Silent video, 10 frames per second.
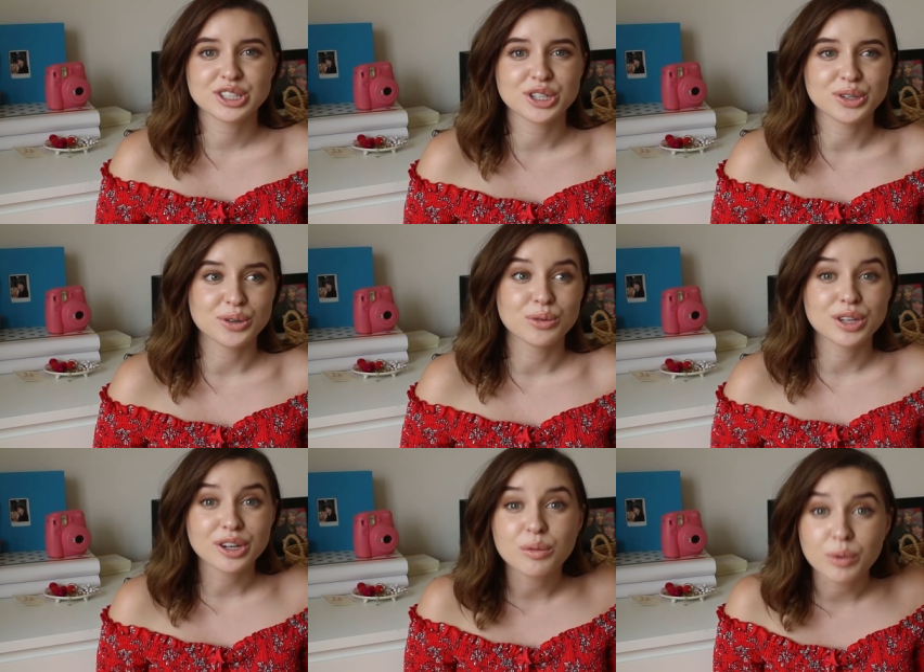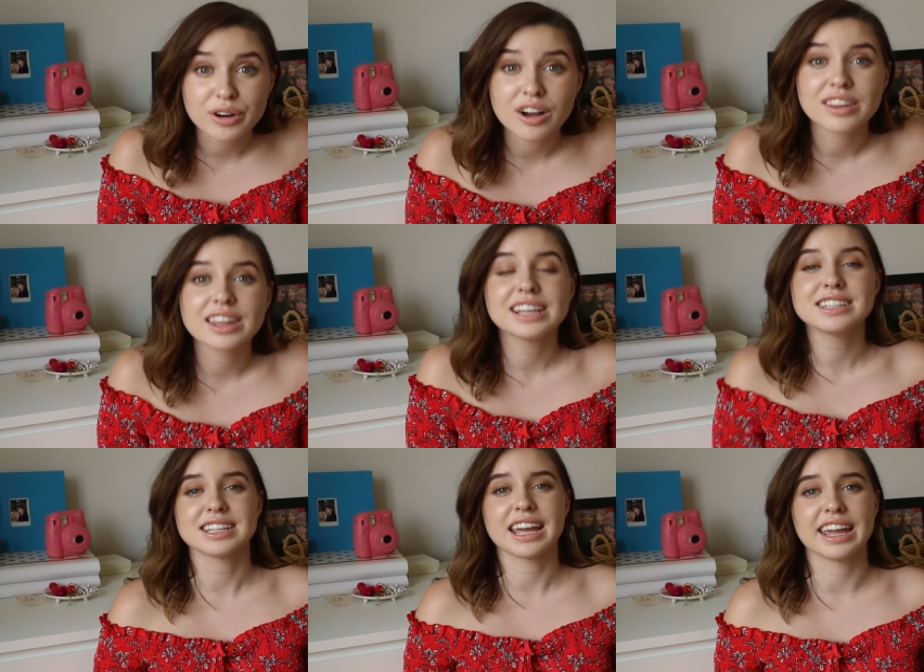to, you know, work on
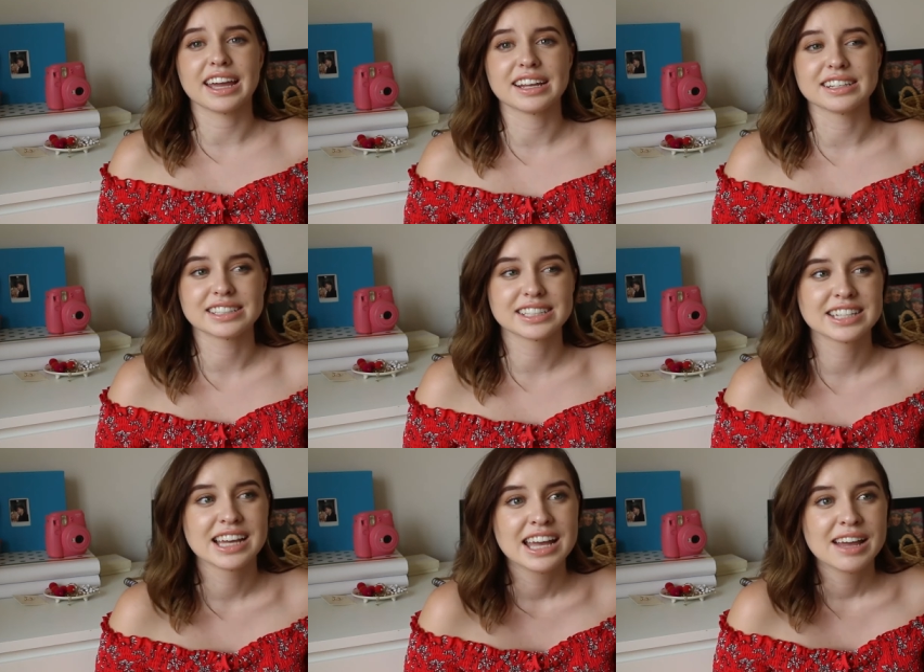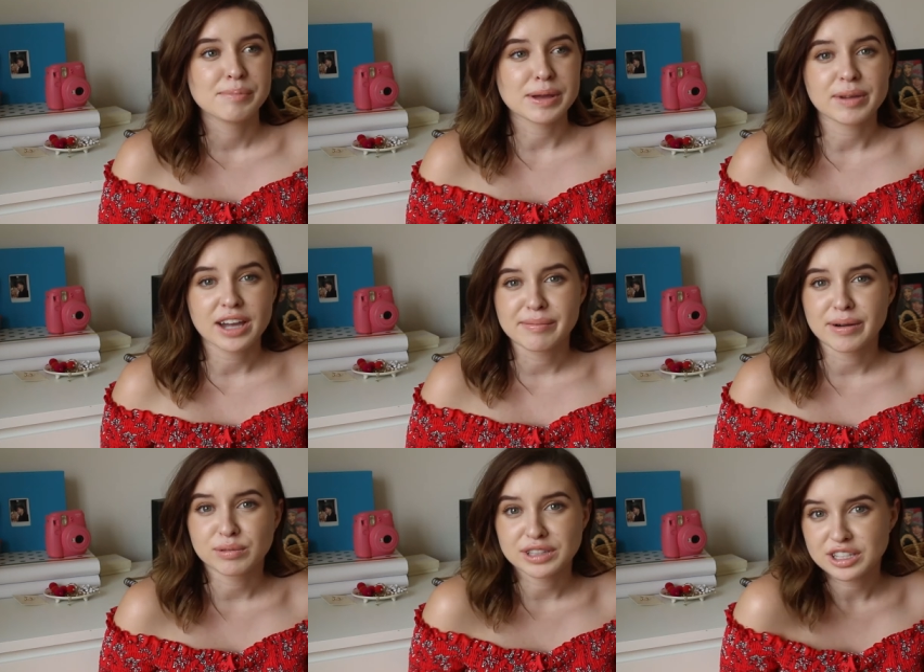this and maybe come
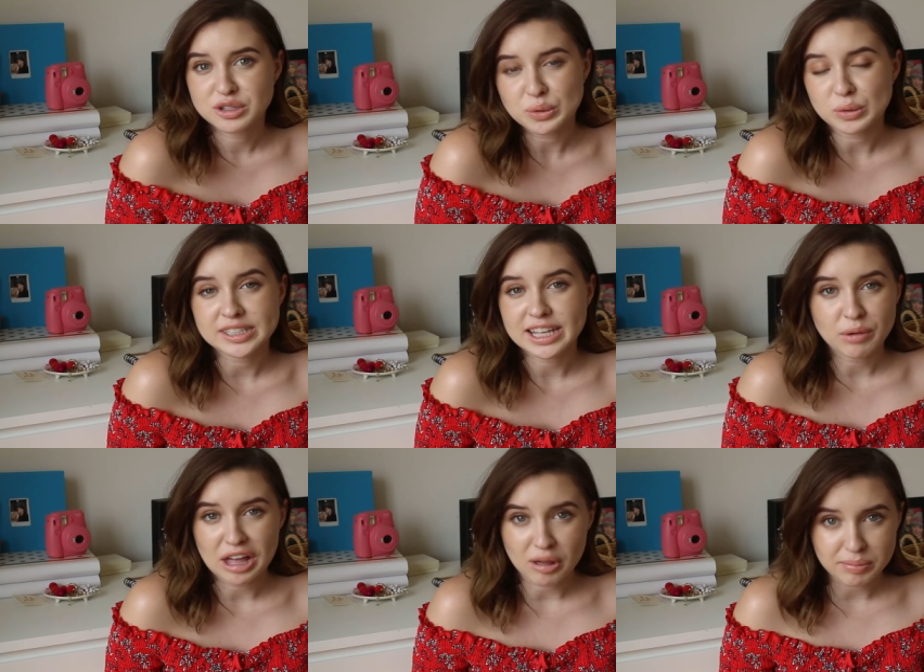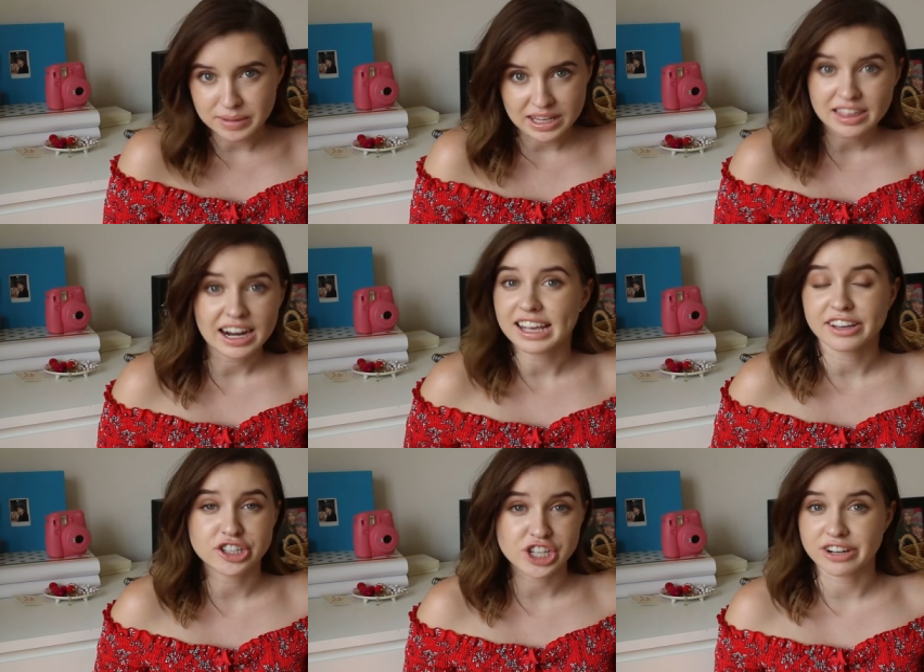up with the tools that will help me, that I
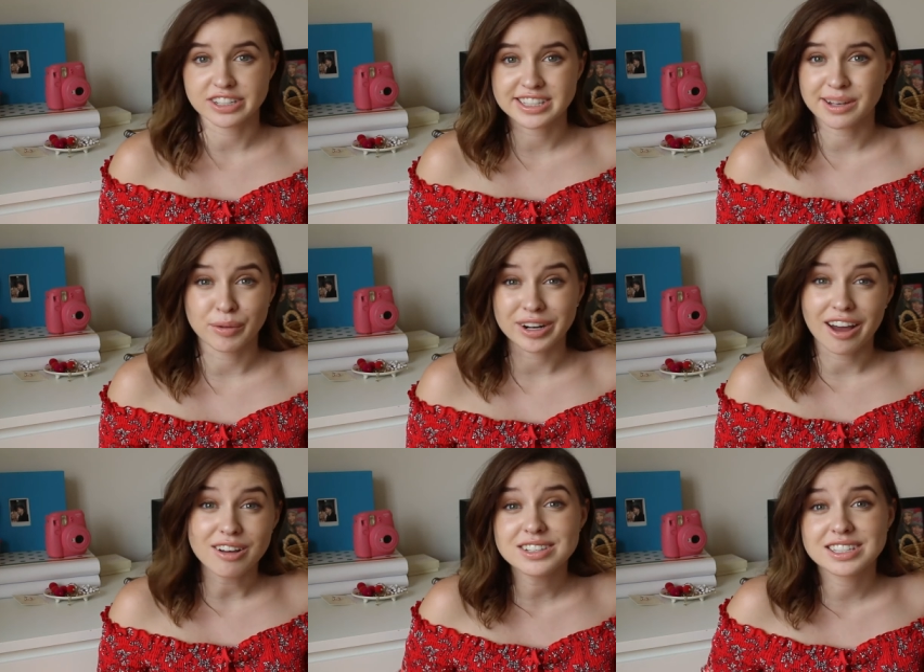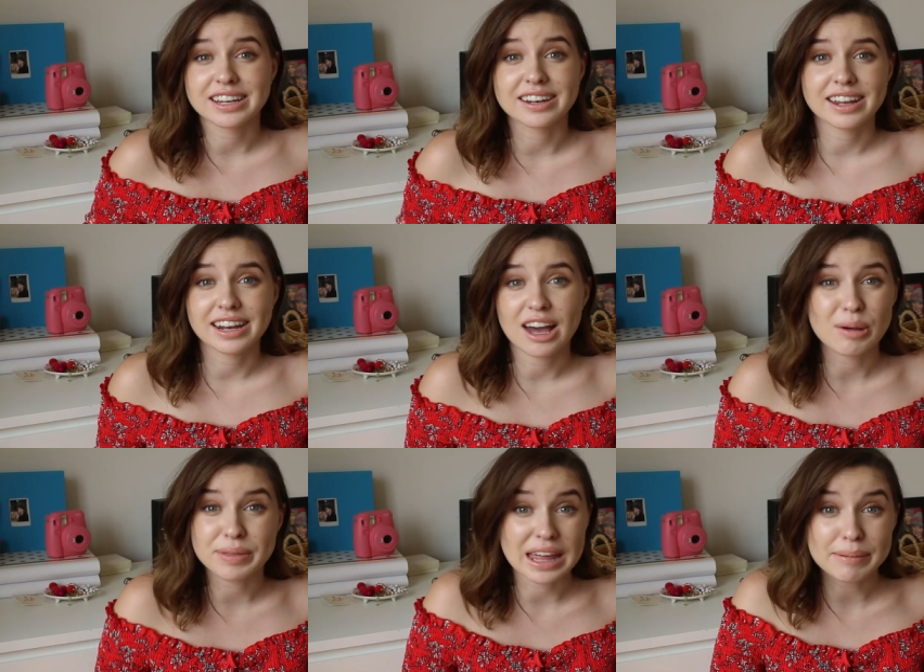could share to someone else and
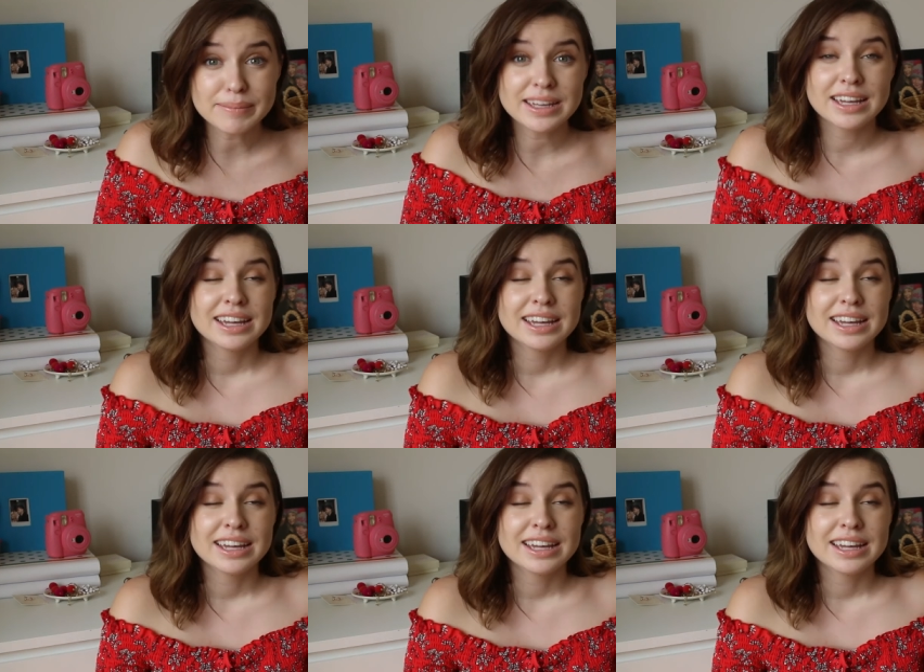help them.